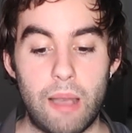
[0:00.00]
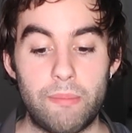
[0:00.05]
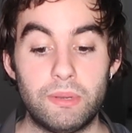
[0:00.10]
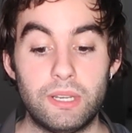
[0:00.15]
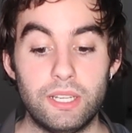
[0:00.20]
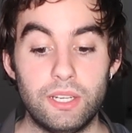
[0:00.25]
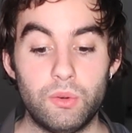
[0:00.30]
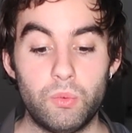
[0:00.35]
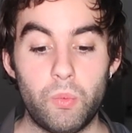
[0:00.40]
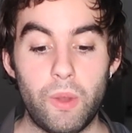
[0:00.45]
I'm
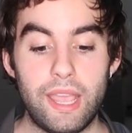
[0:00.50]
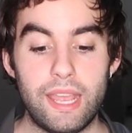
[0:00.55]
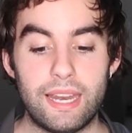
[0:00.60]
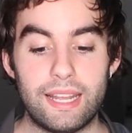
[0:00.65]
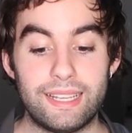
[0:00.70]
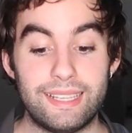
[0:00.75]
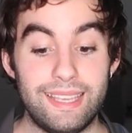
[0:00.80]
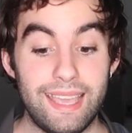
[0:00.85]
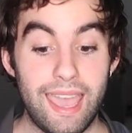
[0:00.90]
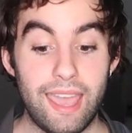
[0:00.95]
gonna
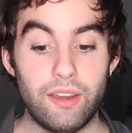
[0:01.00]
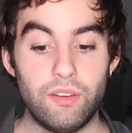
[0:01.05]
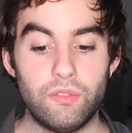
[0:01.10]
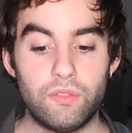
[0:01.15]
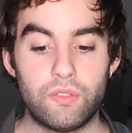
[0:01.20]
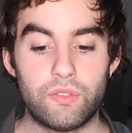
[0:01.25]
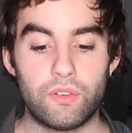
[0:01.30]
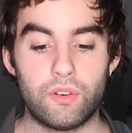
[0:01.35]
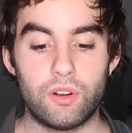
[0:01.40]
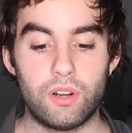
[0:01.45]
wait again
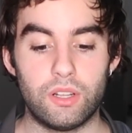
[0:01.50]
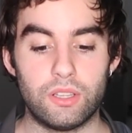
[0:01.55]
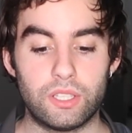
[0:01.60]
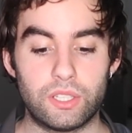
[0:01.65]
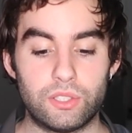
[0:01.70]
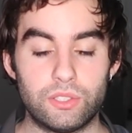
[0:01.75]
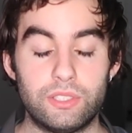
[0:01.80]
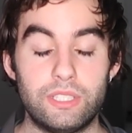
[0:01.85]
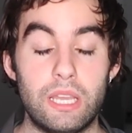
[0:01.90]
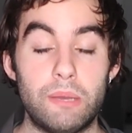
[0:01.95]
for a
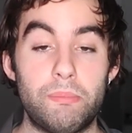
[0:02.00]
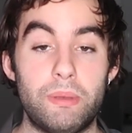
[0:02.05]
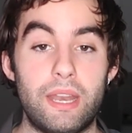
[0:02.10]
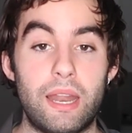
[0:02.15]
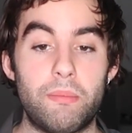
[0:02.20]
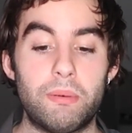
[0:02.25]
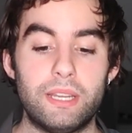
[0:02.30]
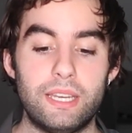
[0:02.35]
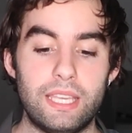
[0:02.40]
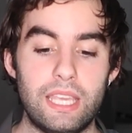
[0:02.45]
little dip, and
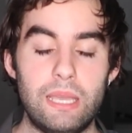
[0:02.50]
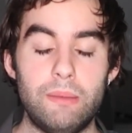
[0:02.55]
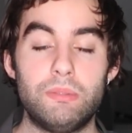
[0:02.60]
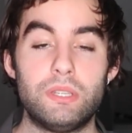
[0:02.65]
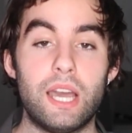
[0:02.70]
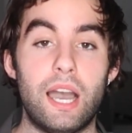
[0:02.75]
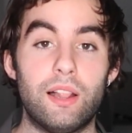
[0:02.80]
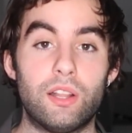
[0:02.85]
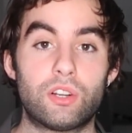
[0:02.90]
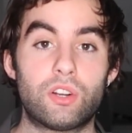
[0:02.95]
I'm gonna
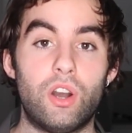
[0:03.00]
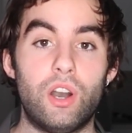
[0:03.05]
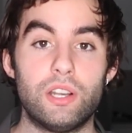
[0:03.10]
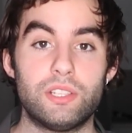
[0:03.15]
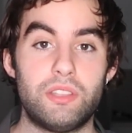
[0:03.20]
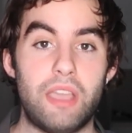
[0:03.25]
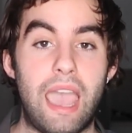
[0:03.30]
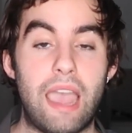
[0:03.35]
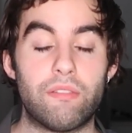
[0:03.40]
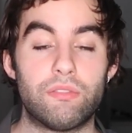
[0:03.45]
keep dollar
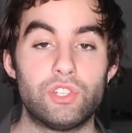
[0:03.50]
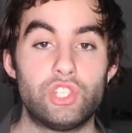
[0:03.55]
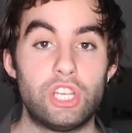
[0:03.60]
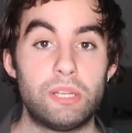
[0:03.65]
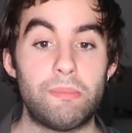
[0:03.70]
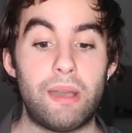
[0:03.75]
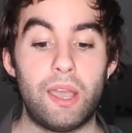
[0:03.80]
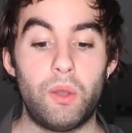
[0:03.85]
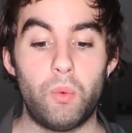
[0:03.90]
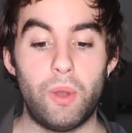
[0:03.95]
cost
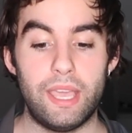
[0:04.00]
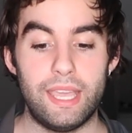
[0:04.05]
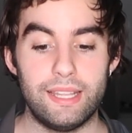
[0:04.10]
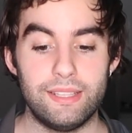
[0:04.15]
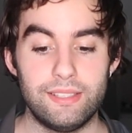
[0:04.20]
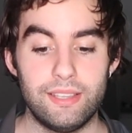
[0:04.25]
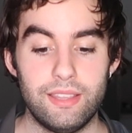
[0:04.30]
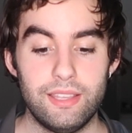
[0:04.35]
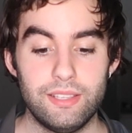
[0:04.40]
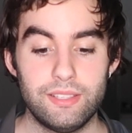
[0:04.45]
averaging my way
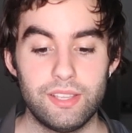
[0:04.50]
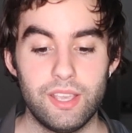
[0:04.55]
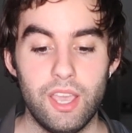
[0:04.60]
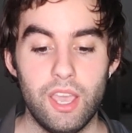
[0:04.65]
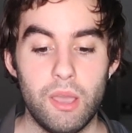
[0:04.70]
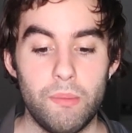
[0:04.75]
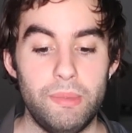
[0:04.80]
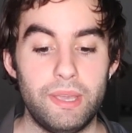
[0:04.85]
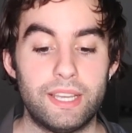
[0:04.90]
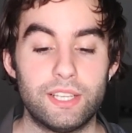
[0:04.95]
into this
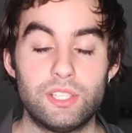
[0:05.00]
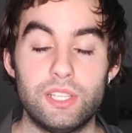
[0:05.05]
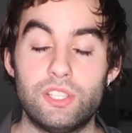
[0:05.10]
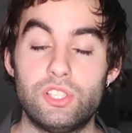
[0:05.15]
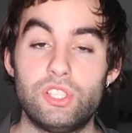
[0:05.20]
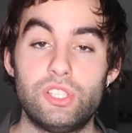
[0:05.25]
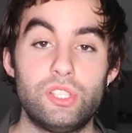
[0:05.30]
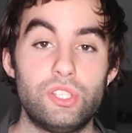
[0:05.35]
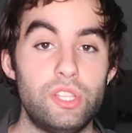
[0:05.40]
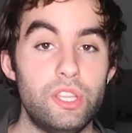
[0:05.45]
because
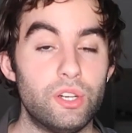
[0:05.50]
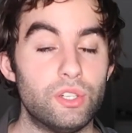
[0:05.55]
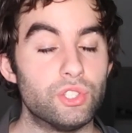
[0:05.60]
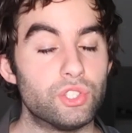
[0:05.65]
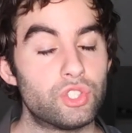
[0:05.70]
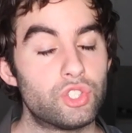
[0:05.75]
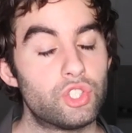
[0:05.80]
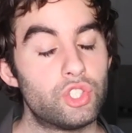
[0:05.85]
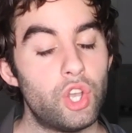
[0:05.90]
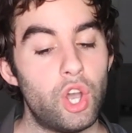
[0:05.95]
it's still
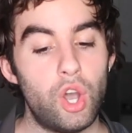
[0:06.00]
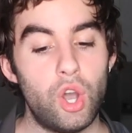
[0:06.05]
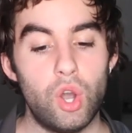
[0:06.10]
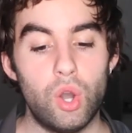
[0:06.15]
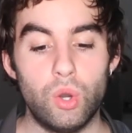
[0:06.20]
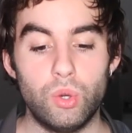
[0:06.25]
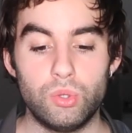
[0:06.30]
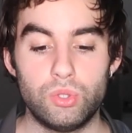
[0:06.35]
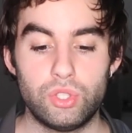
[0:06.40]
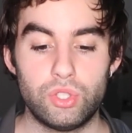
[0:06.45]

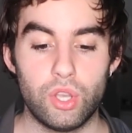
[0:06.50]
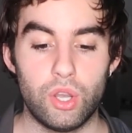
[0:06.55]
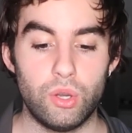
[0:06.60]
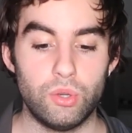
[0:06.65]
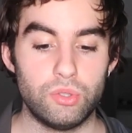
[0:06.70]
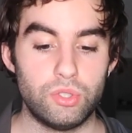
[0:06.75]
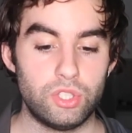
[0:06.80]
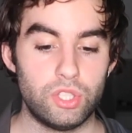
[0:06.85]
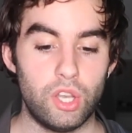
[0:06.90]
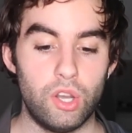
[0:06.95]
so
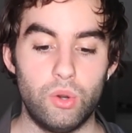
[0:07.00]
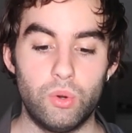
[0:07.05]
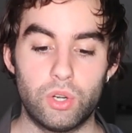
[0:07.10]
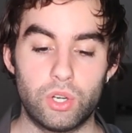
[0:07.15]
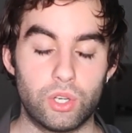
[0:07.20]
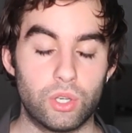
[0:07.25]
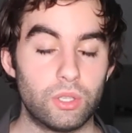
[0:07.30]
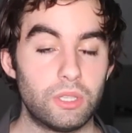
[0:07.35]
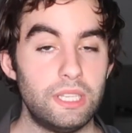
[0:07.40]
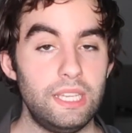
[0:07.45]

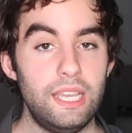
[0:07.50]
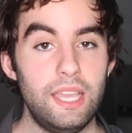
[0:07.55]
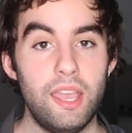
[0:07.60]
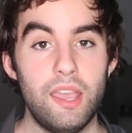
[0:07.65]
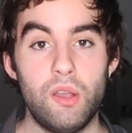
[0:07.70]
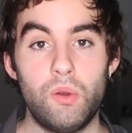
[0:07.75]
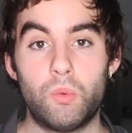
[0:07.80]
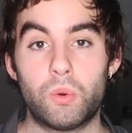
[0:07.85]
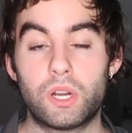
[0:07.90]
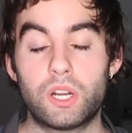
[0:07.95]
early.
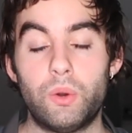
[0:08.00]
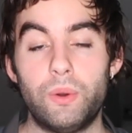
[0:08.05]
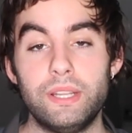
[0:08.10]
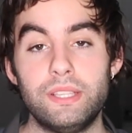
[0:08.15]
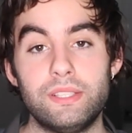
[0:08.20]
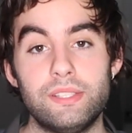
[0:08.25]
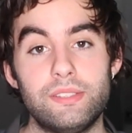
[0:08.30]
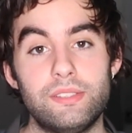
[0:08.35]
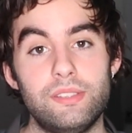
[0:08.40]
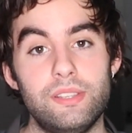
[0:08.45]
We're
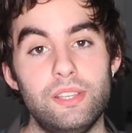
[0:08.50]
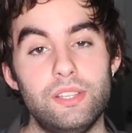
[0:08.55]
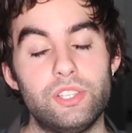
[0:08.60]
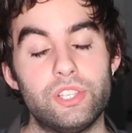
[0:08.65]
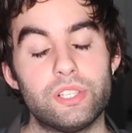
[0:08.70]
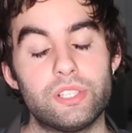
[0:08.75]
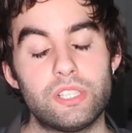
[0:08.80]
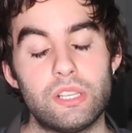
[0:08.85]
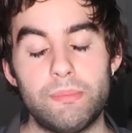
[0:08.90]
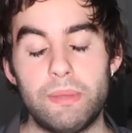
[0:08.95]
going to see
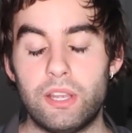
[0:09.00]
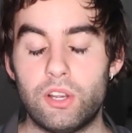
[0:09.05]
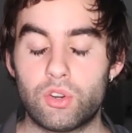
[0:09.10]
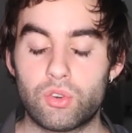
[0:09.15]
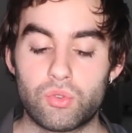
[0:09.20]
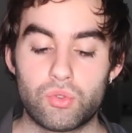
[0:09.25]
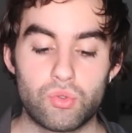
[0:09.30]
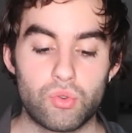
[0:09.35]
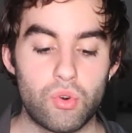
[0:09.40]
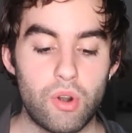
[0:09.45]
just some
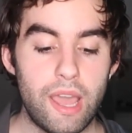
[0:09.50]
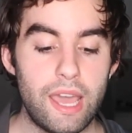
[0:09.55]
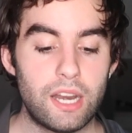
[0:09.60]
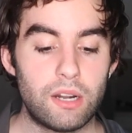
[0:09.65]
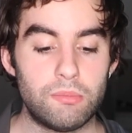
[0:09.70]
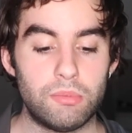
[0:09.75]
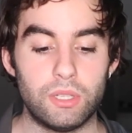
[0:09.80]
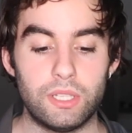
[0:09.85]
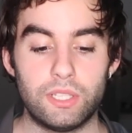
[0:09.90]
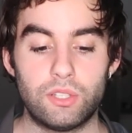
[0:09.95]

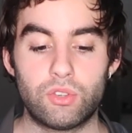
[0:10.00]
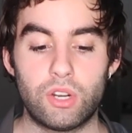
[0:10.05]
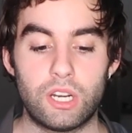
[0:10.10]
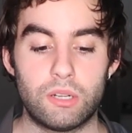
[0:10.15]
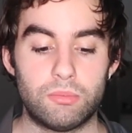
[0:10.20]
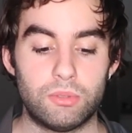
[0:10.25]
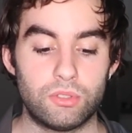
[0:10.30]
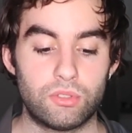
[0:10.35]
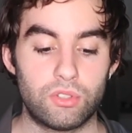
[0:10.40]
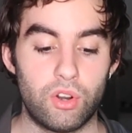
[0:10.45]
incredible
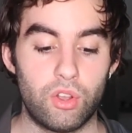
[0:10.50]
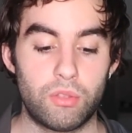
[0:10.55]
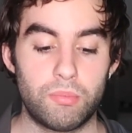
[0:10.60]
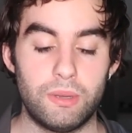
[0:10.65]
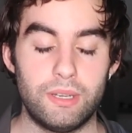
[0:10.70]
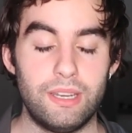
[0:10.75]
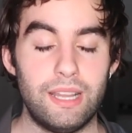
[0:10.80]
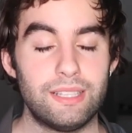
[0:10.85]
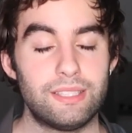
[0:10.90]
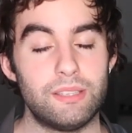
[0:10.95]
growth,
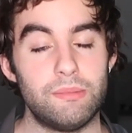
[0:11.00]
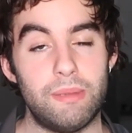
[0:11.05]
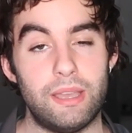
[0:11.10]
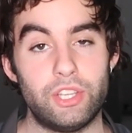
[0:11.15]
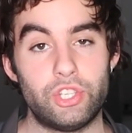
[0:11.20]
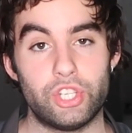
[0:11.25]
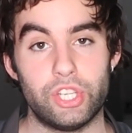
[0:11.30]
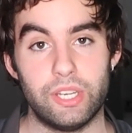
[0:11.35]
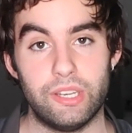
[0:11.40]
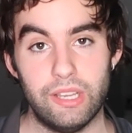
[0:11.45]
but not to
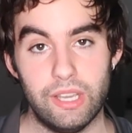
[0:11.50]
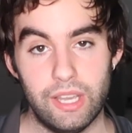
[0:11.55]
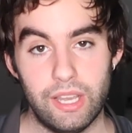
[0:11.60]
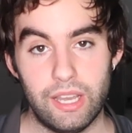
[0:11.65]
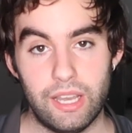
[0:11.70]
mention